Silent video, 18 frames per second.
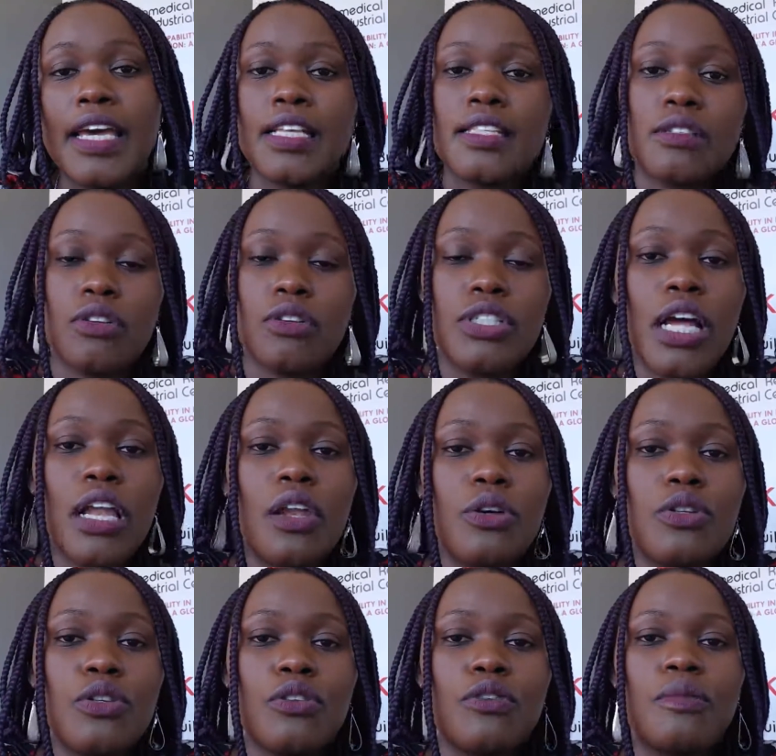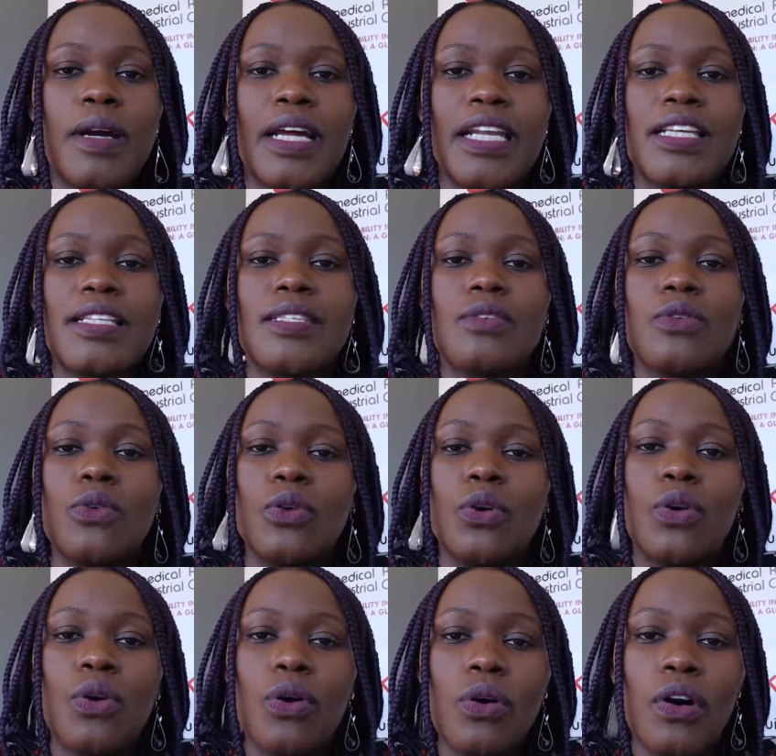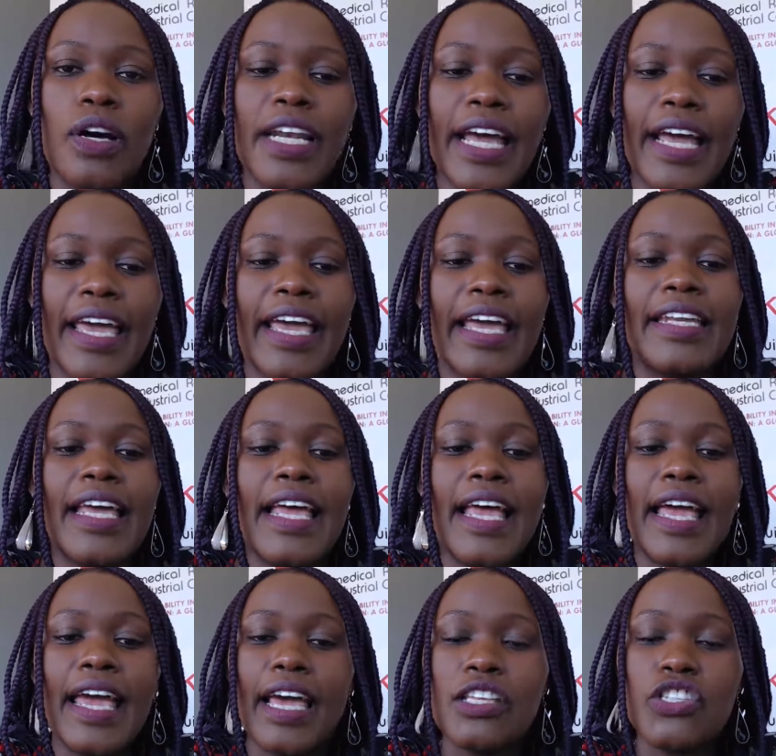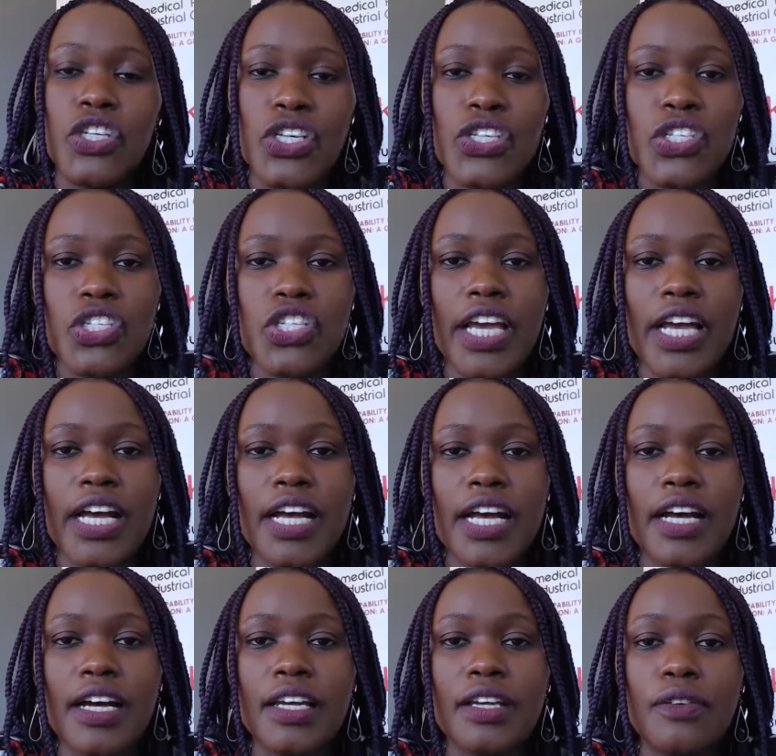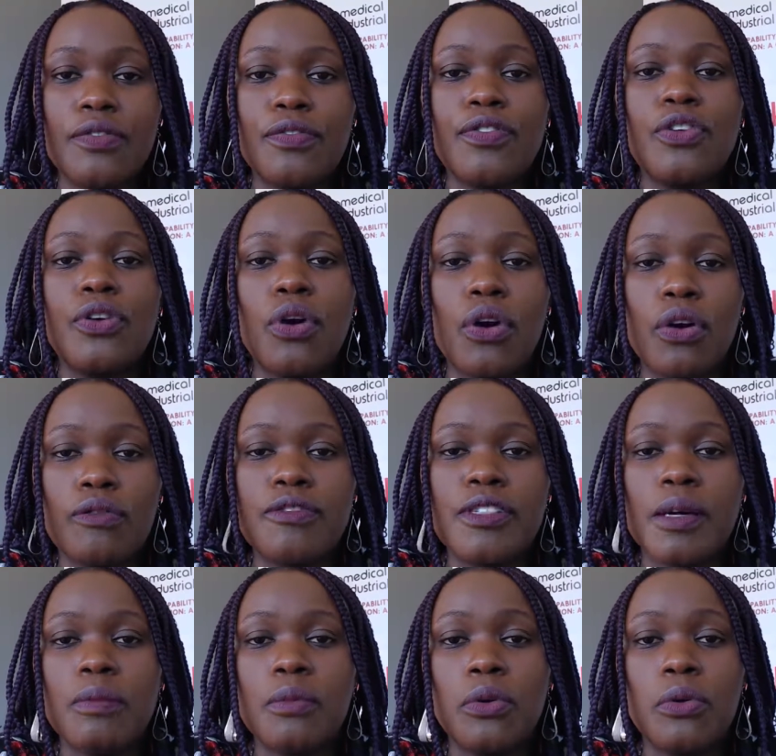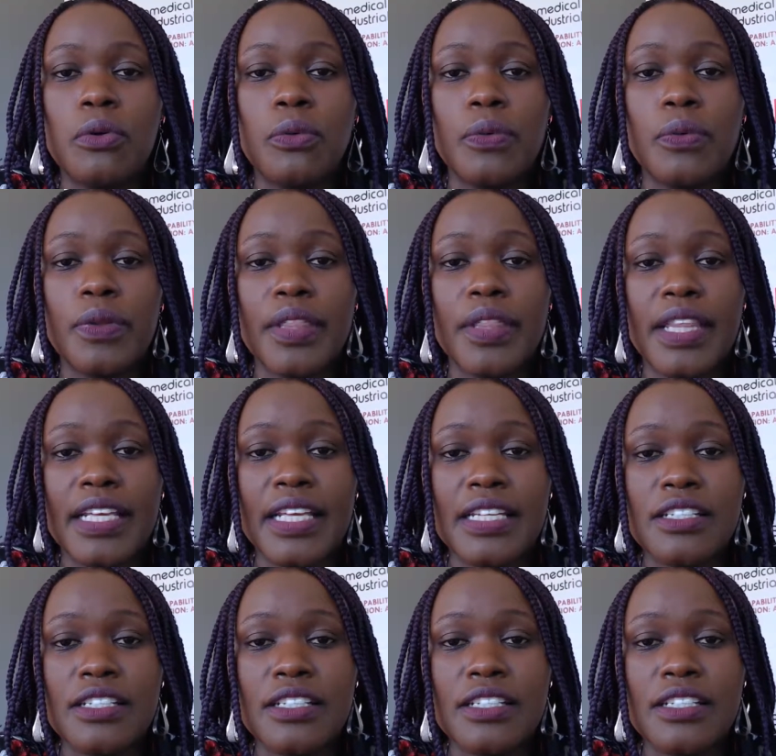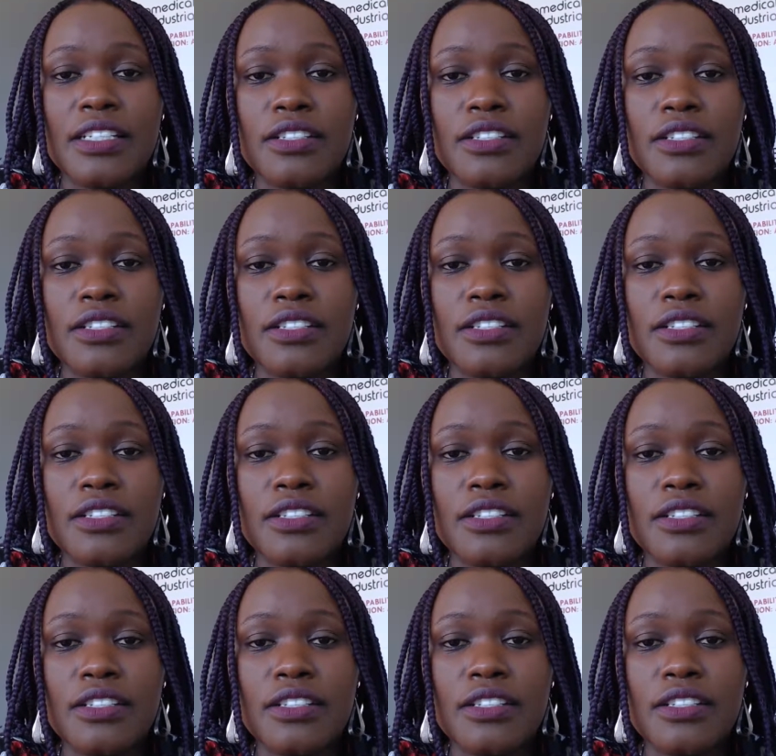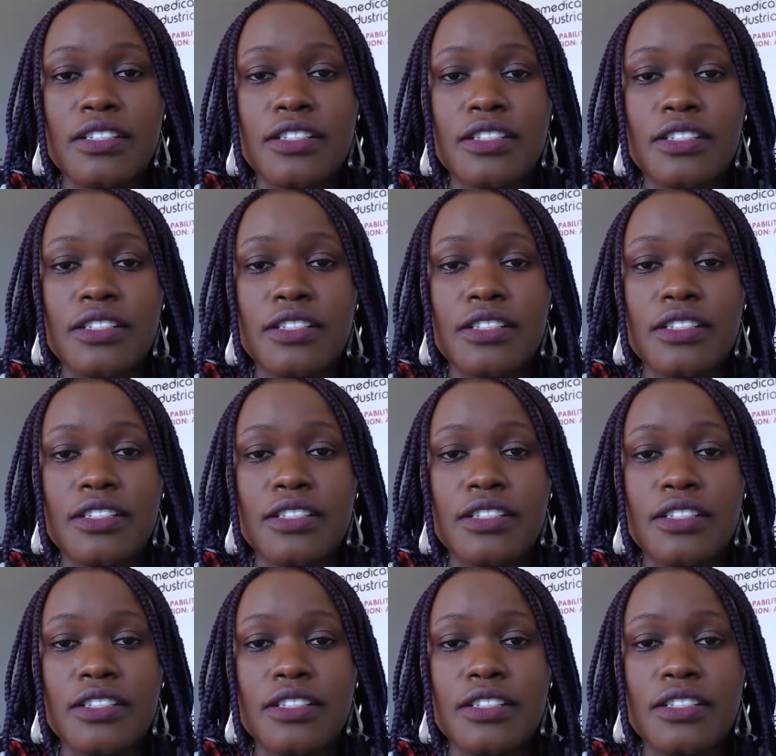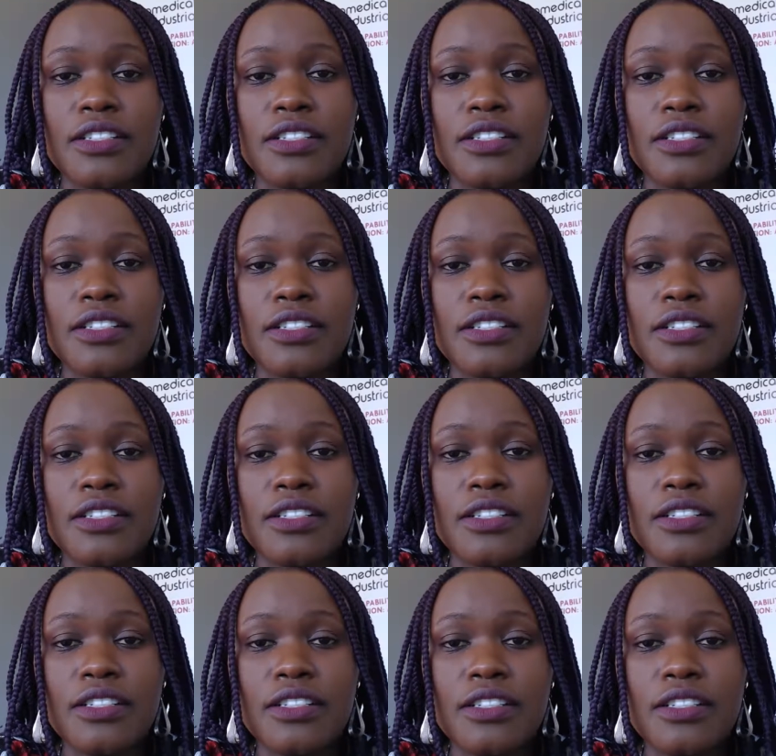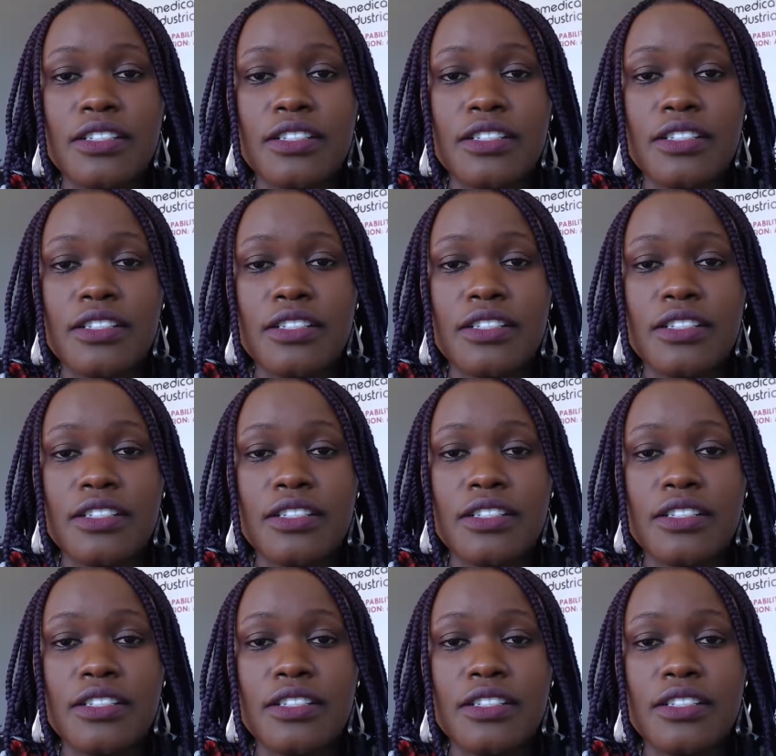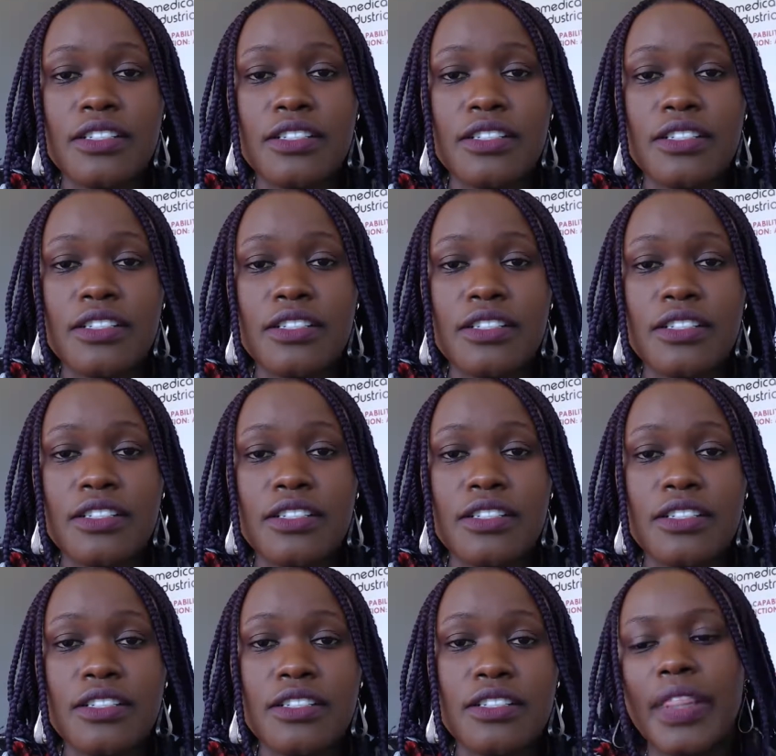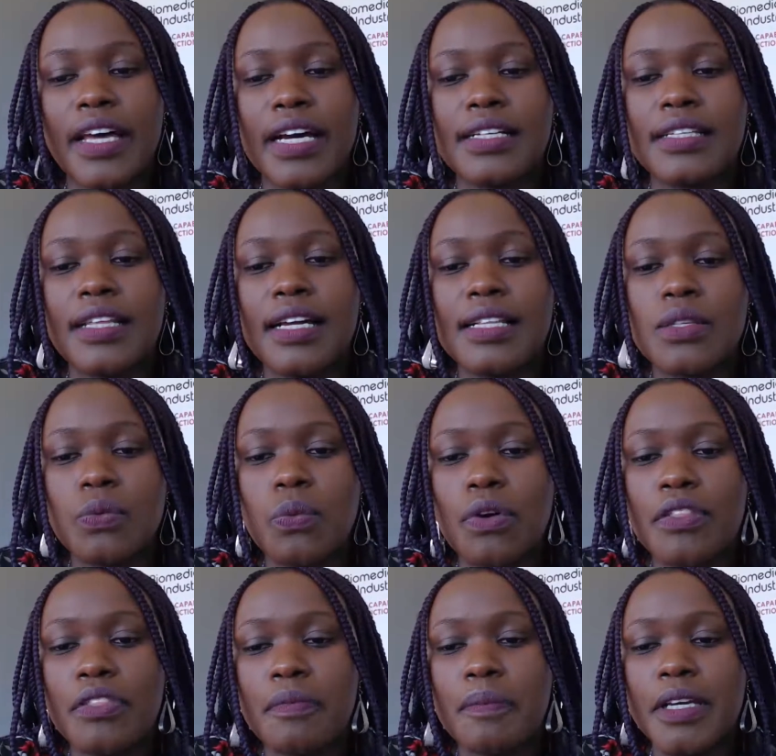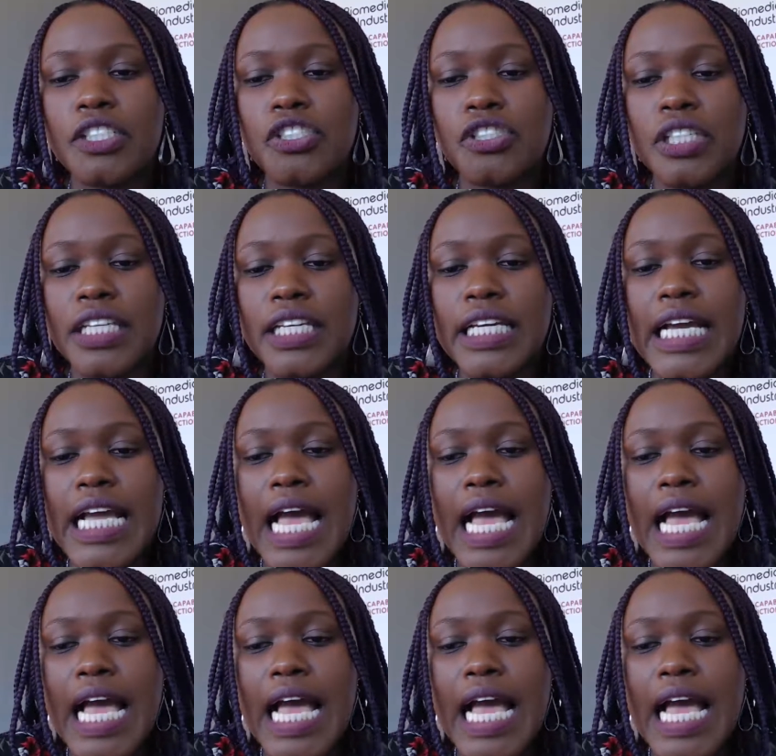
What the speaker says: it's not a lot of money, so go on ahead and just check if your transaction fees, and of course go on and do the trading if you're comfortable with that. That's worth mentioning.